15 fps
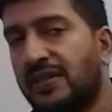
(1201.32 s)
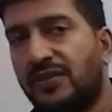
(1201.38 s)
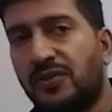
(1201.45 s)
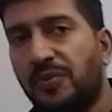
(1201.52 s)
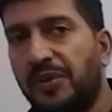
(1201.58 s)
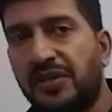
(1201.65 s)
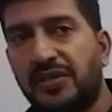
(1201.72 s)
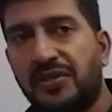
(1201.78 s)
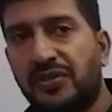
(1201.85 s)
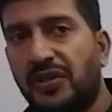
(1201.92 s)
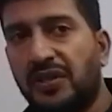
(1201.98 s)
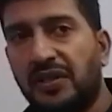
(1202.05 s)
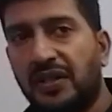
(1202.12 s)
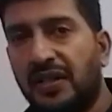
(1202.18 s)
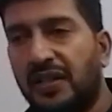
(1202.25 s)
Tupperware. Super
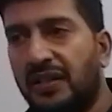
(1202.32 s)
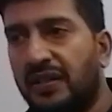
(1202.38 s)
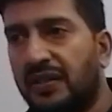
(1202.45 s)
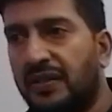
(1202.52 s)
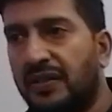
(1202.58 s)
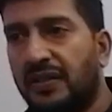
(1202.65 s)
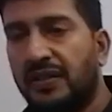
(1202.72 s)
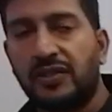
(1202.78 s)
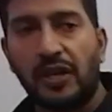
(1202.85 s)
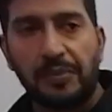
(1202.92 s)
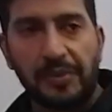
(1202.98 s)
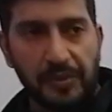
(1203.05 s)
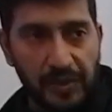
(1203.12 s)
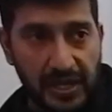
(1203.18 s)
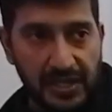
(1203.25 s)
strong. Tupperware. Uh,
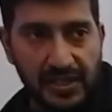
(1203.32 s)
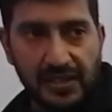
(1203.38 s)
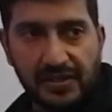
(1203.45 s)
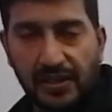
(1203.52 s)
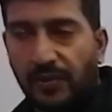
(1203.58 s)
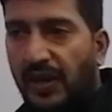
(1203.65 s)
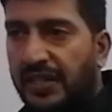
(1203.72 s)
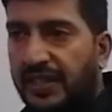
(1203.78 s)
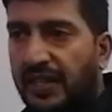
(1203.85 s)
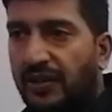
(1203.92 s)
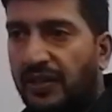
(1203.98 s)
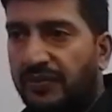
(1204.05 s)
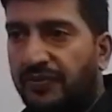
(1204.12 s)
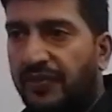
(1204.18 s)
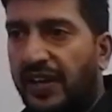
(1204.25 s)
Tupperware is the one
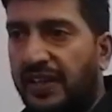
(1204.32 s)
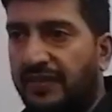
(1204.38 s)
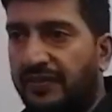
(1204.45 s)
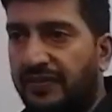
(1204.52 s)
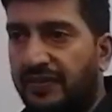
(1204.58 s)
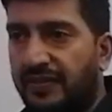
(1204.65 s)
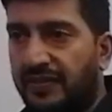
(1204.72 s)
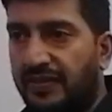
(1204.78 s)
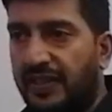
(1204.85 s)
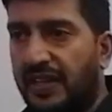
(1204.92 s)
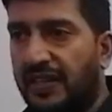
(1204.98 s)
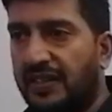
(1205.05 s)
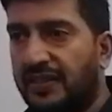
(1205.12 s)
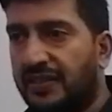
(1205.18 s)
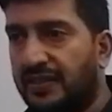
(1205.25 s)
that got five. Five.
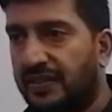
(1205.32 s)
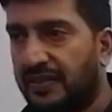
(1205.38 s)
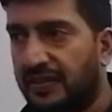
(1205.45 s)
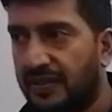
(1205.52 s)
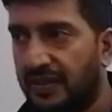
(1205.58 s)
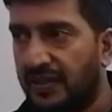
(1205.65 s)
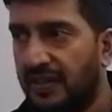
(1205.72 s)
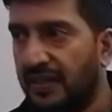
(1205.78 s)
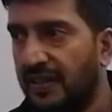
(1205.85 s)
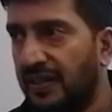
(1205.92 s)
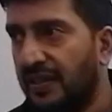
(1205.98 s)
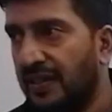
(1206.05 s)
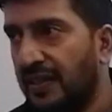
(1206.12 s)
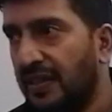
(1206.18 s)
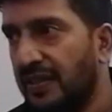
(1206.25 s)

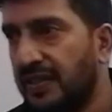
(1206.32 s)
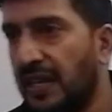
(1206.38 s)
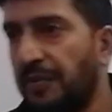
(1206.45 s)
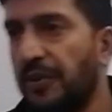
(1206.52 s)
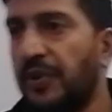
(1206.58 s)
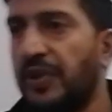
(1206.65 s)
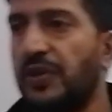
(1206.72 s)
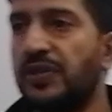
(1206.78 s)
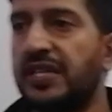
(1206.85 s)
Yeah. Tupperware.